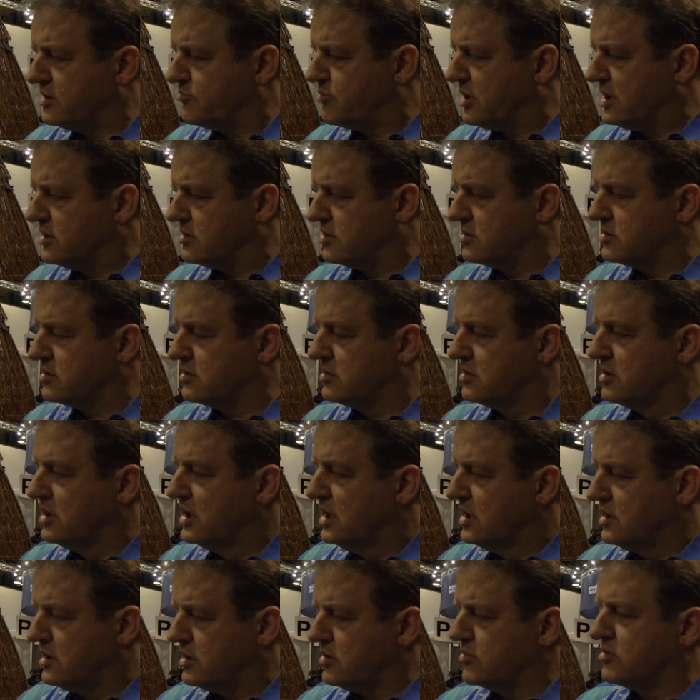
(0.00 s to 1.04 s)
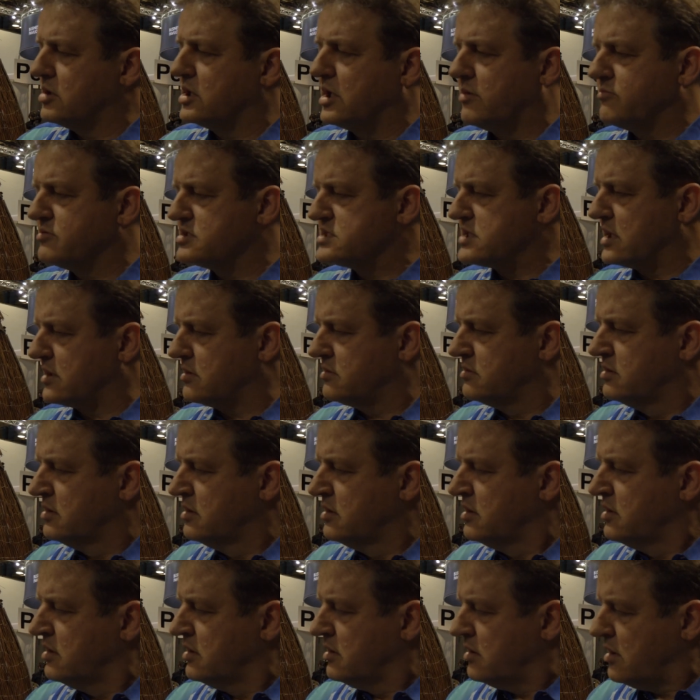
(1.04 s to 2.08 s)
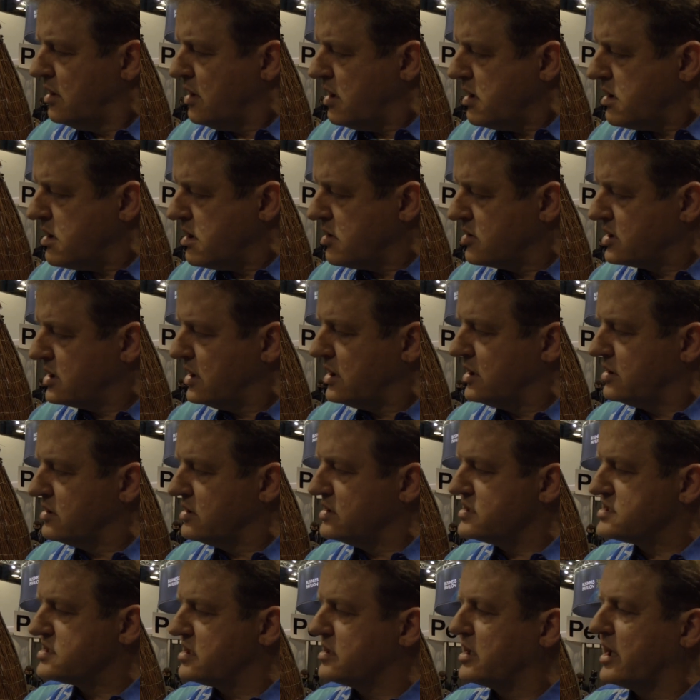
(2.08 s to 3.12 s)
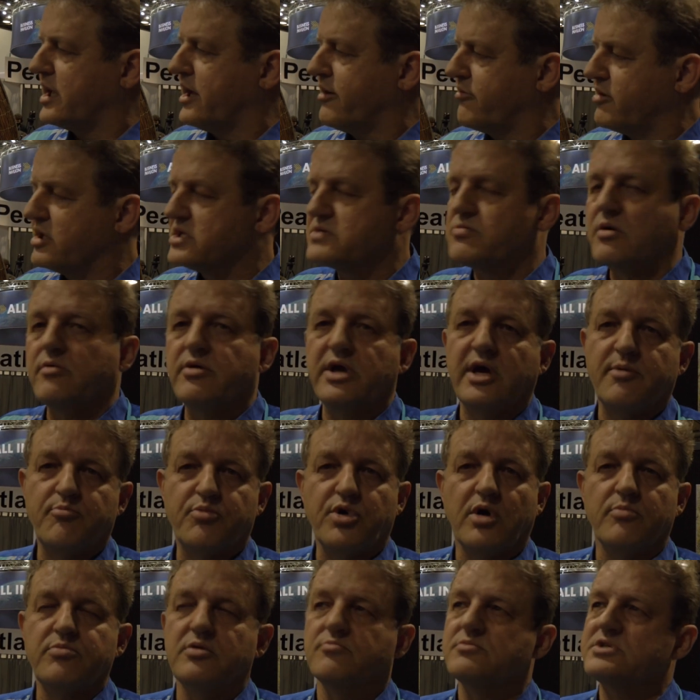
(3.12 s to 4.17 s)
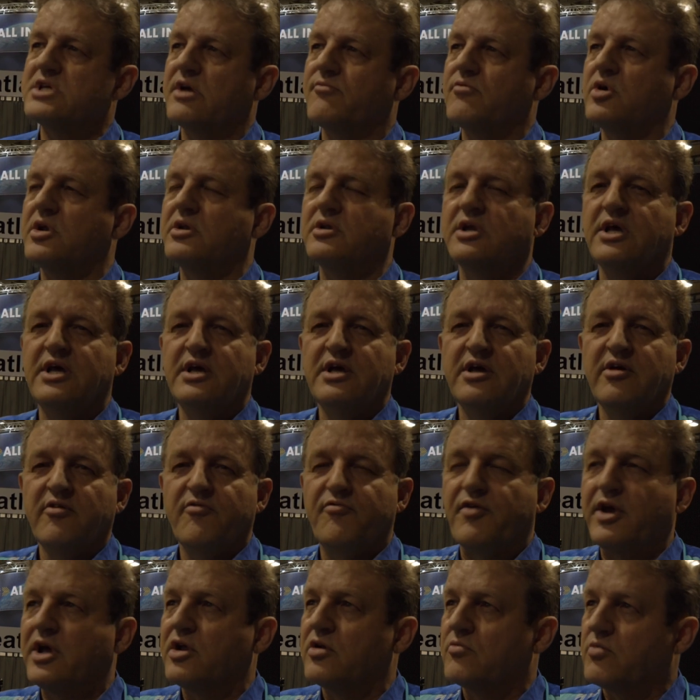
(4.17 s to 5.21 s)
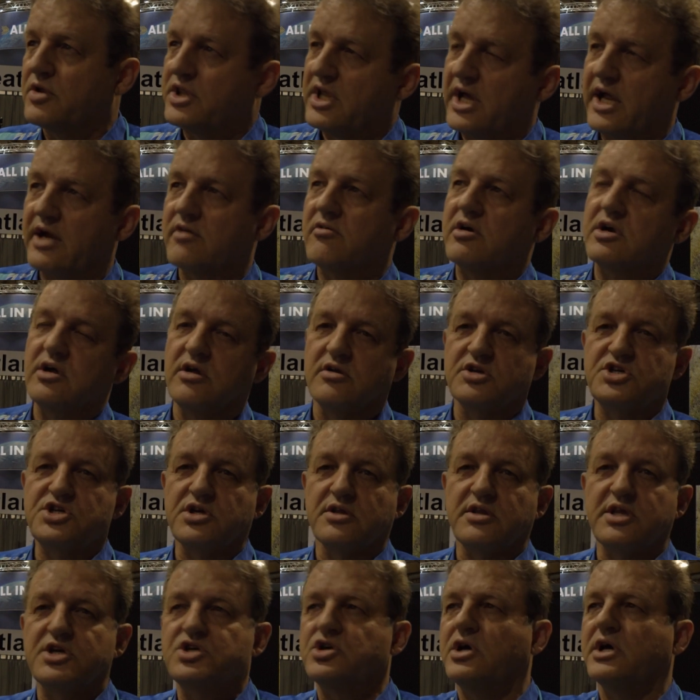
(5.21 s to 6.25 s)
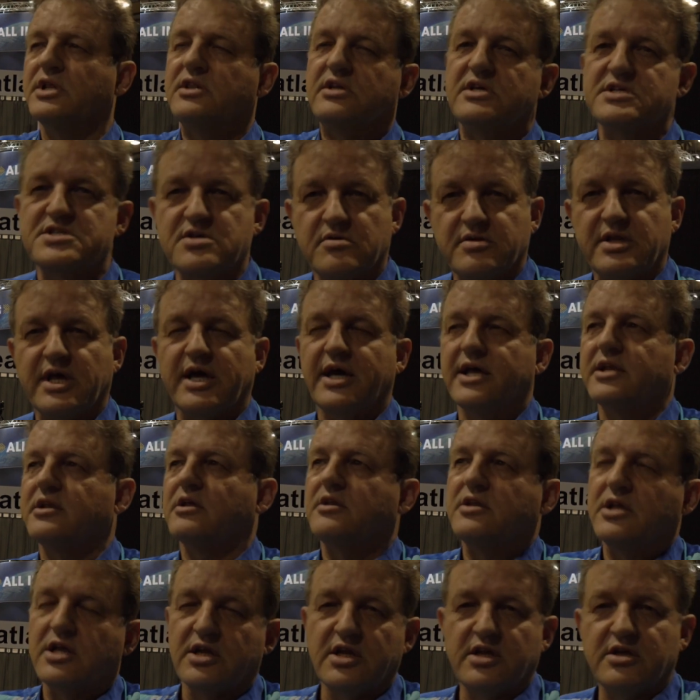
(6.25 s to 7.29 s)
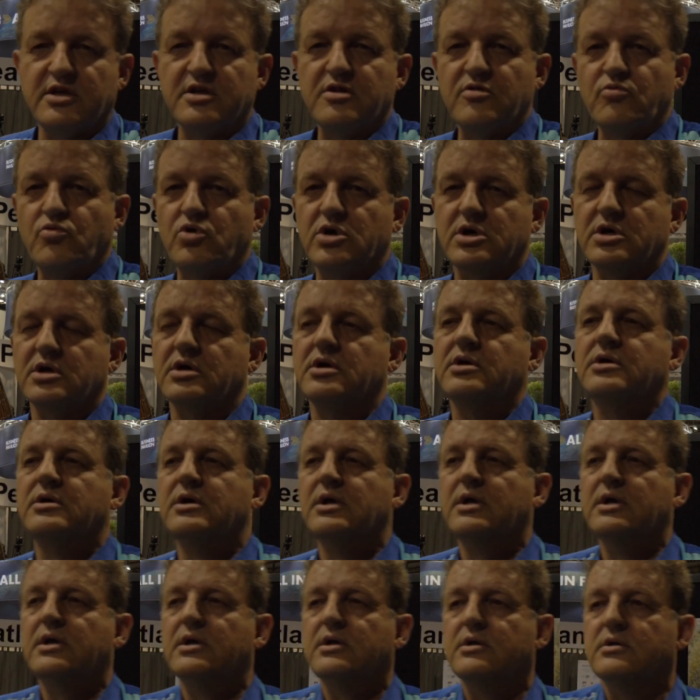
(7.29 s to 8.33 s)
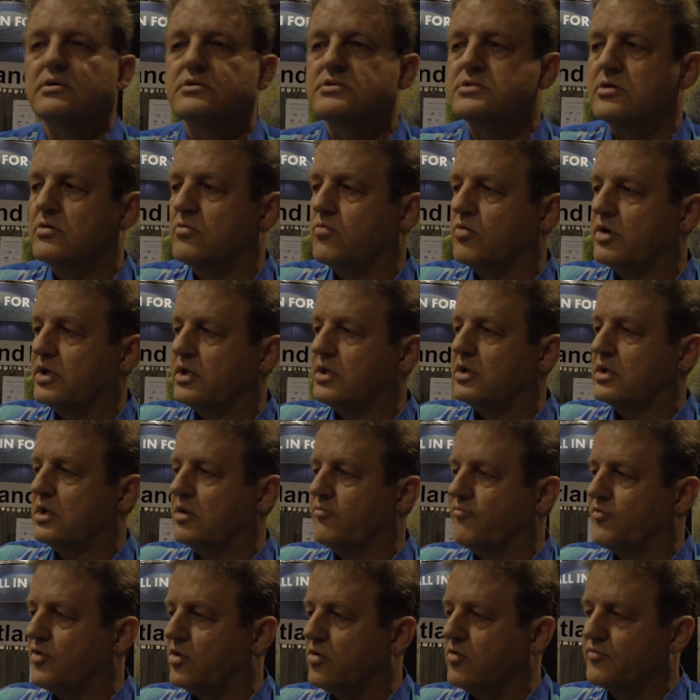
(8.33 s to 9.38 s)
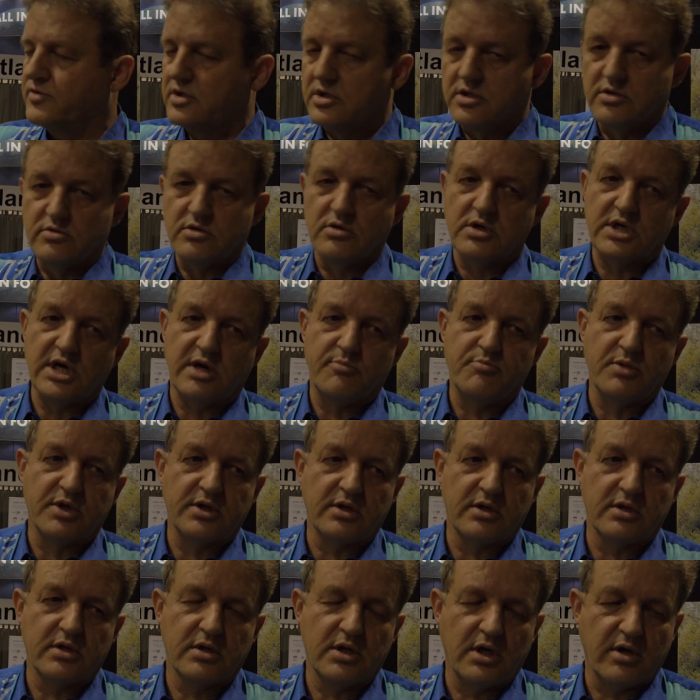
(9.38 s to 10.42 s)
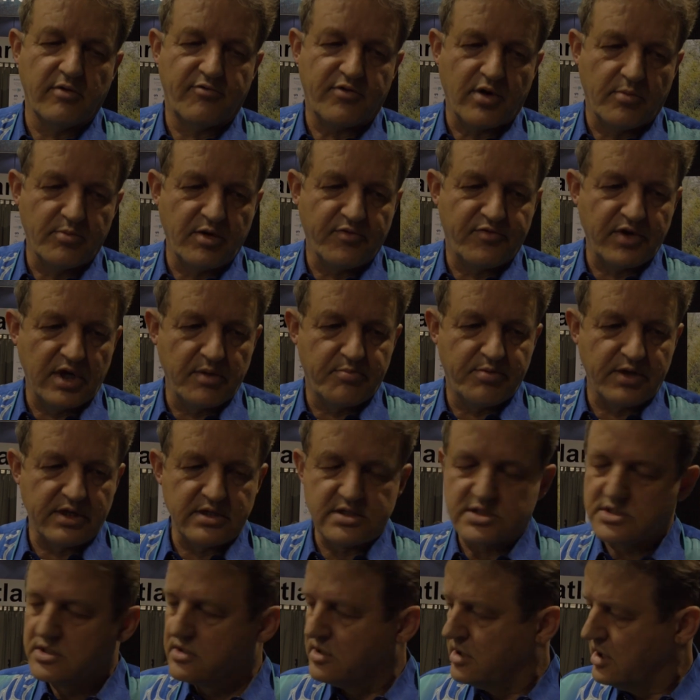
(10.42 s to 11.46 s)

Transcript: the peatland, local government saying, okay, these are the areas where we have problems. Everyone failed with the agriculture. They tried this or that, and then it didn't work. So we involved the local government from the Philippines.